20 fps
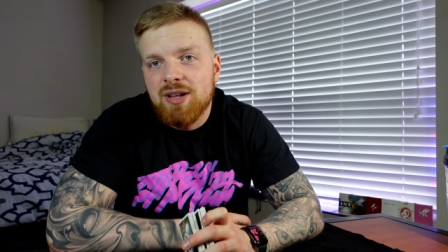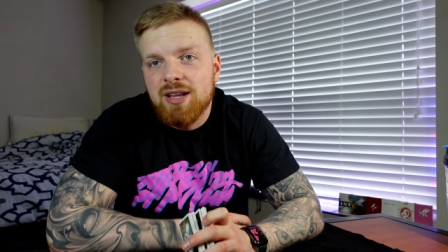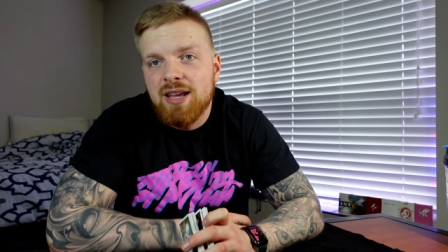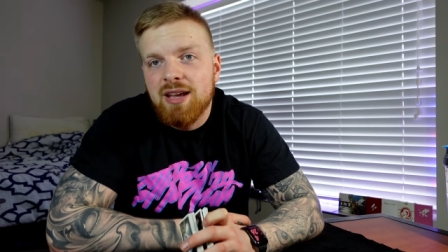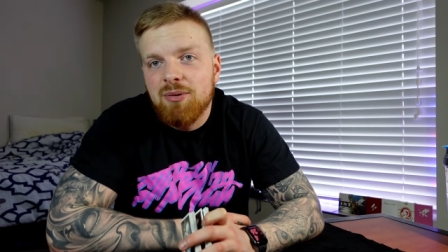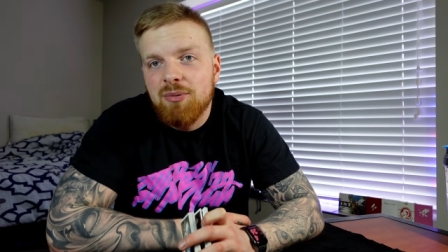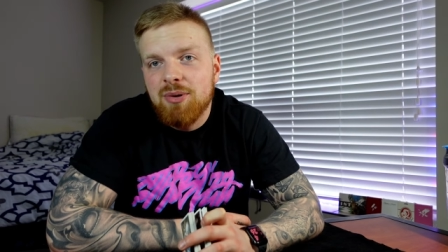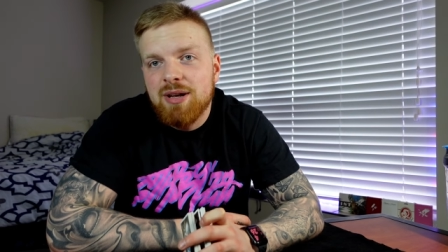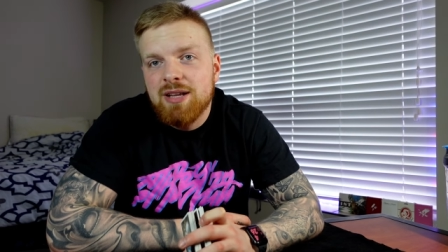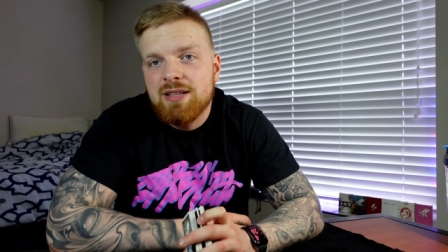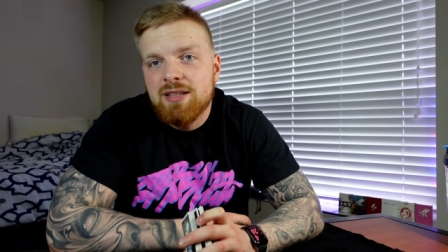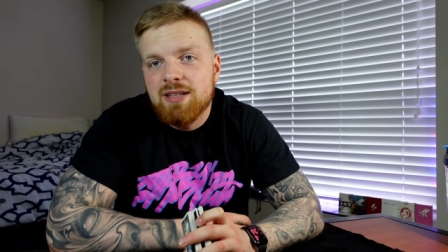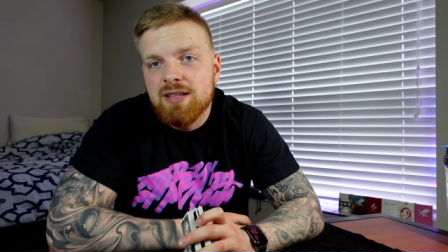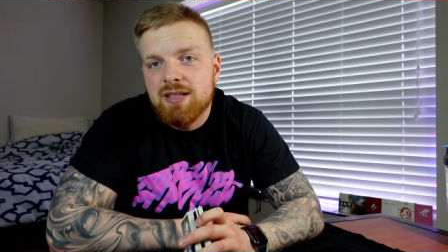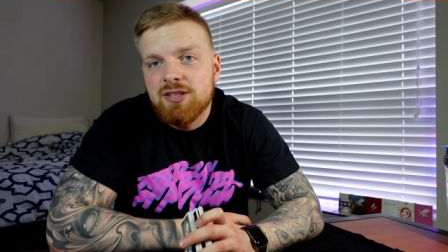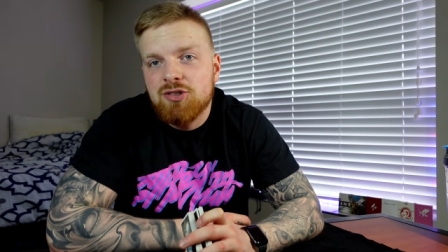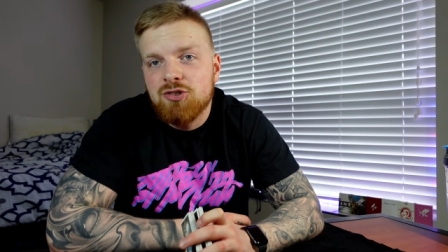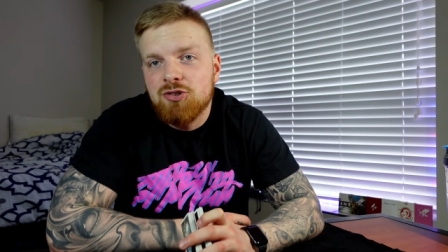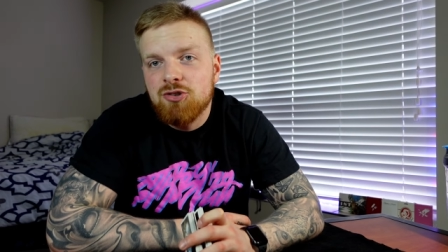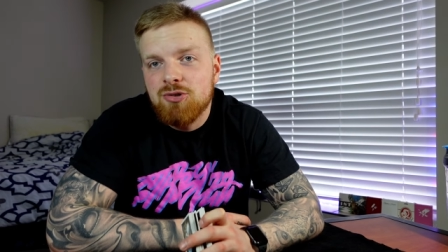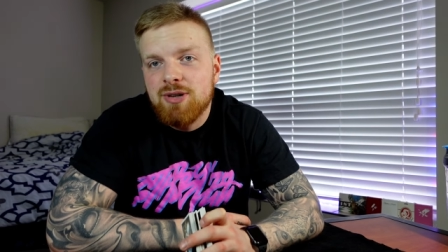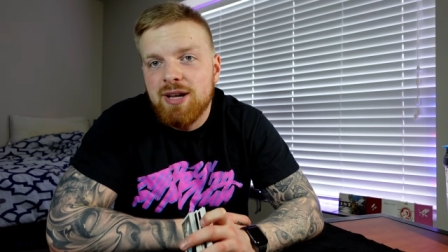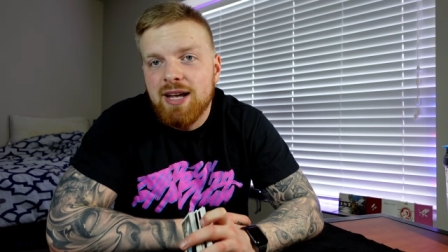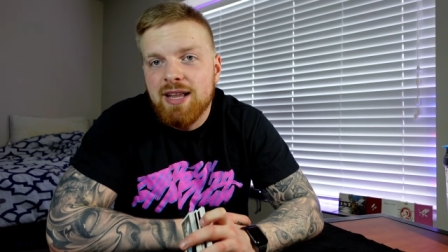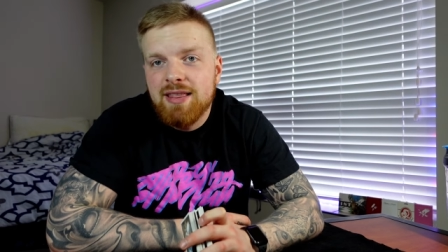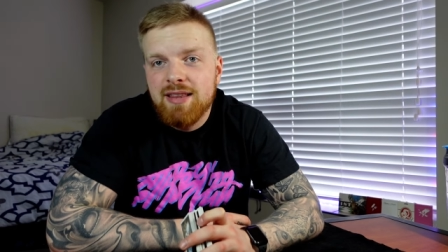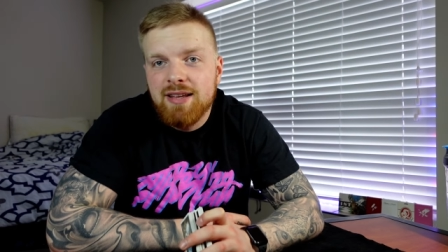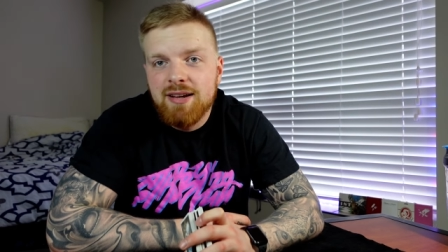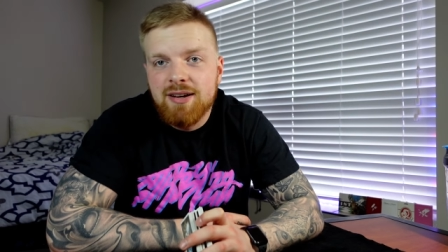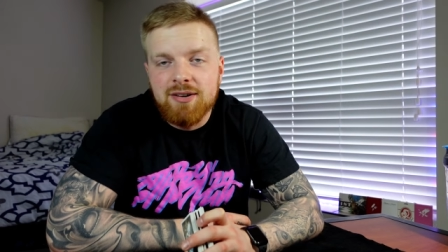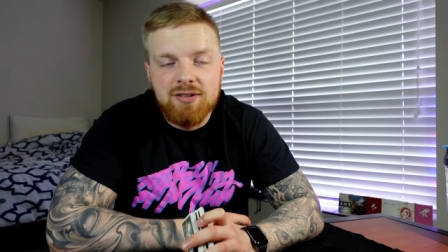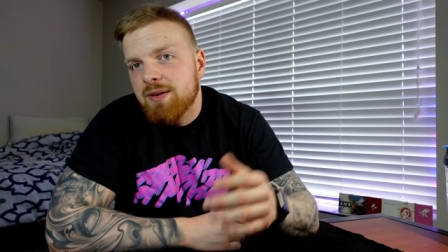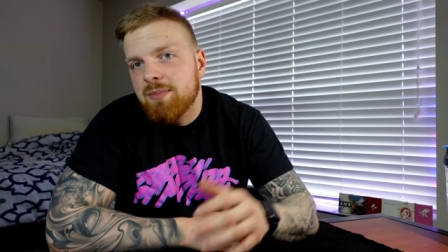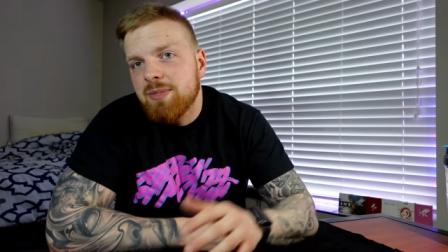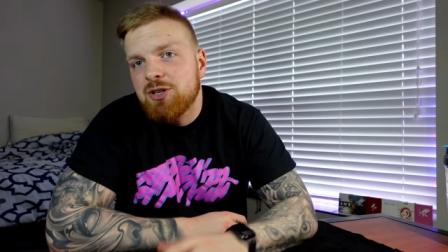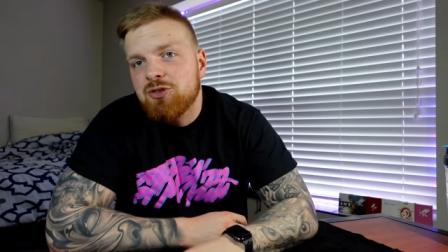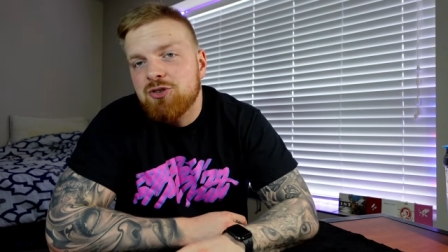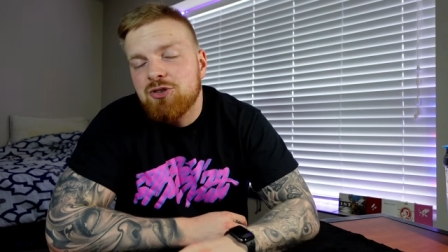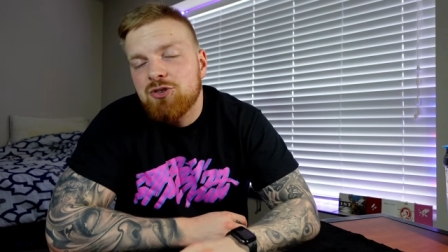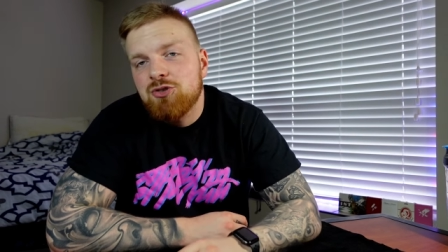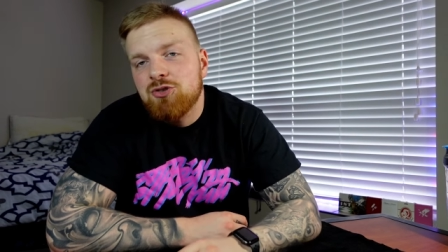I can't wait to get there. Make sure you